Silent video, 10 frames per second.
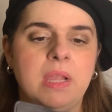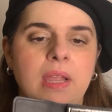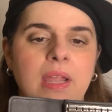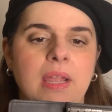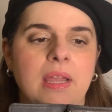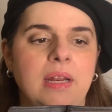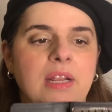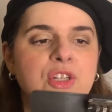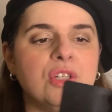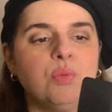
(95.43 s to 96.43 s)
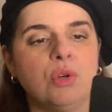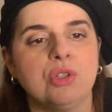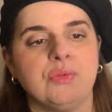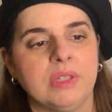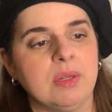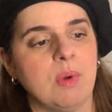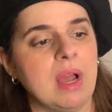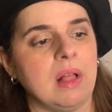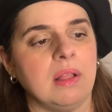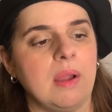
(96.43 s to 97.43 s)
And it just works really
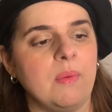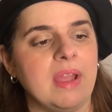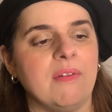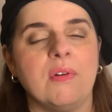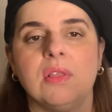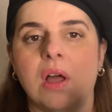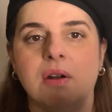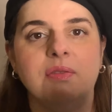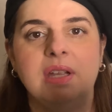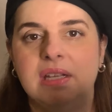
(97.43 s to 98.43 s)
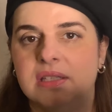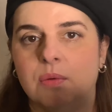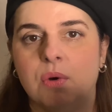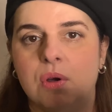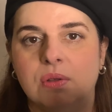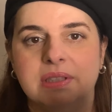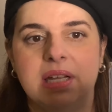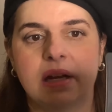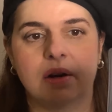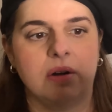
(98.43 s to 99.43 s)
well. And we have a lot of keys that we're holding
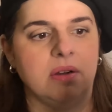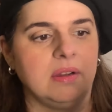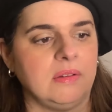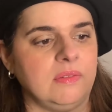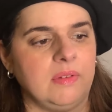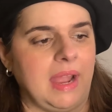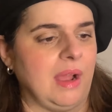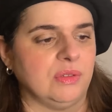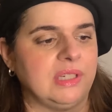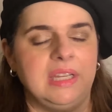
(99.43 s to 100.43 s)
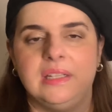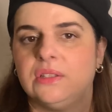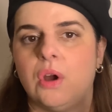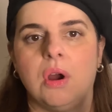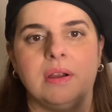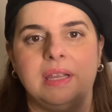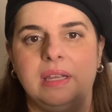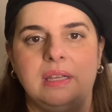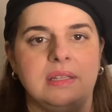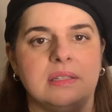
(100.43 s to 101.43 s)
here, house keys, car
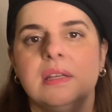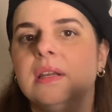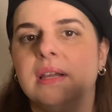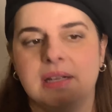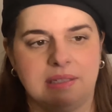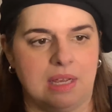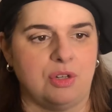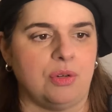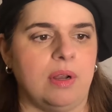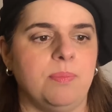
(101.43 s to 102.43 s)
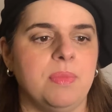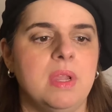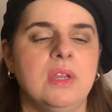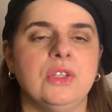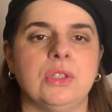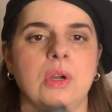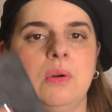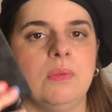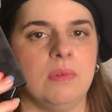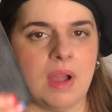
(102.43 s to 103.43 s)
keys, etc.
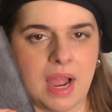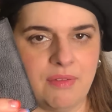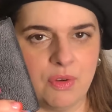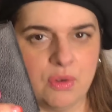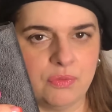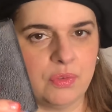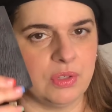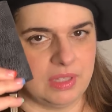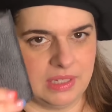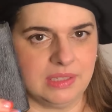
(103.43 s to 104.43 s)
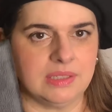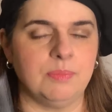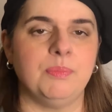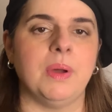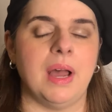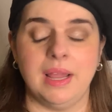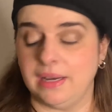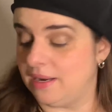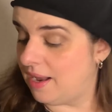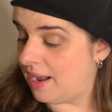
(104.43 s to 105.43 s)
So I vote for this,
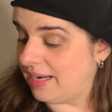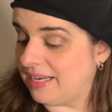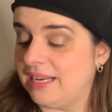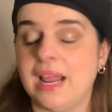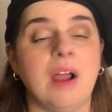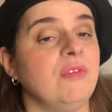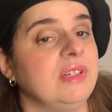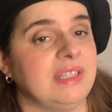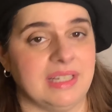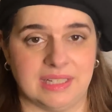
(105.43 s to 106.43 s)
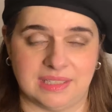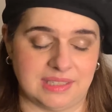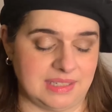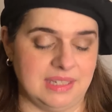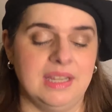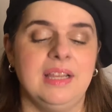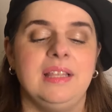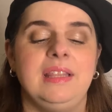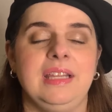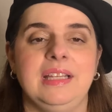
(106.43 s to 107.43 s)
but I cannot resist
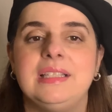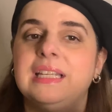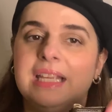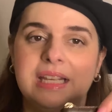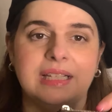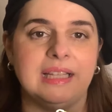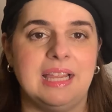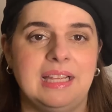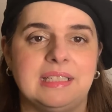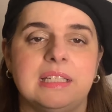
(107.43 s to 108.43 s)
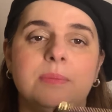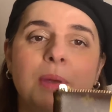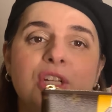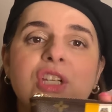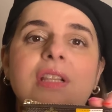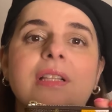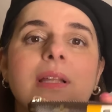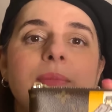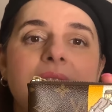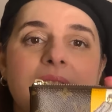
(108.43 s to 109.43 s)
these key clays, especially the
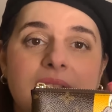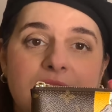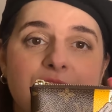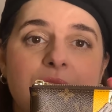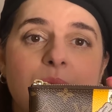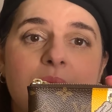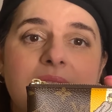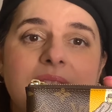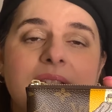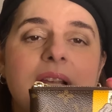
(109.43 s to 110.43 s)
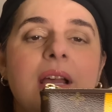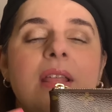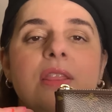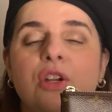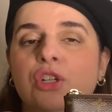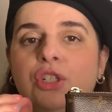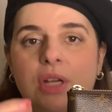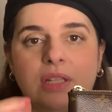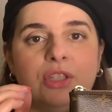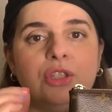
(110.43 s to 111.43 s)
limited edition ones. They're
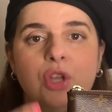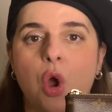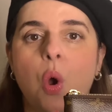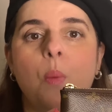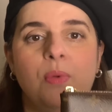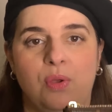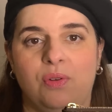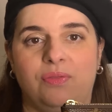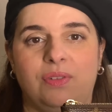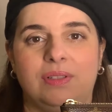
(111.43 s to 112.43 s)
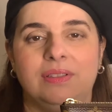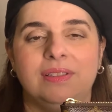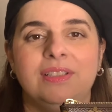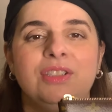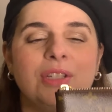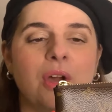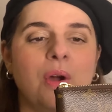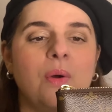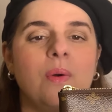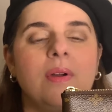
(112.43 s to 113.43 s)
just so beautiful.
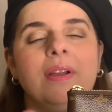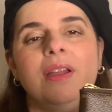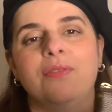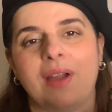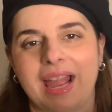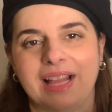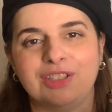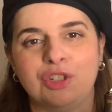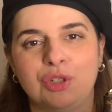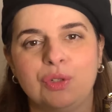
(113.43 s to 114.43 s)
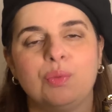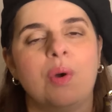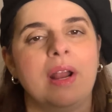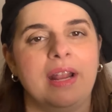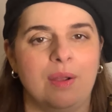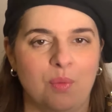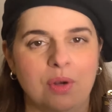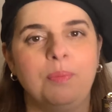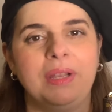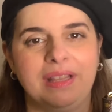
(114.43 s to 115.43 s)
So if I had to choose one, it
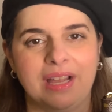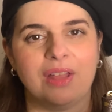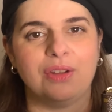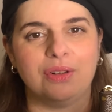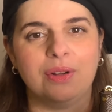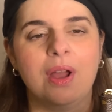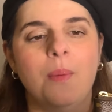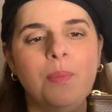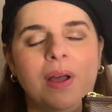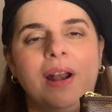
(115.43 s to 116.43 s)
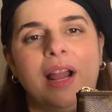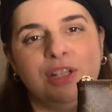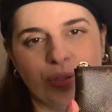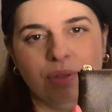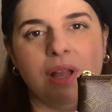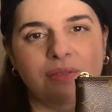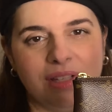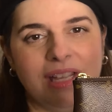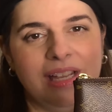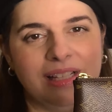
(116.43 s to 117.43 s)
would be the other, but I do love the
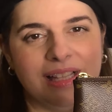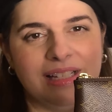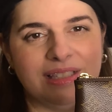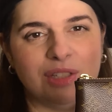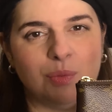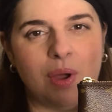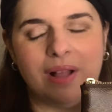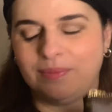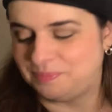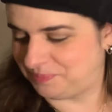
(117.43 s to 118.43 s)
key clays as well.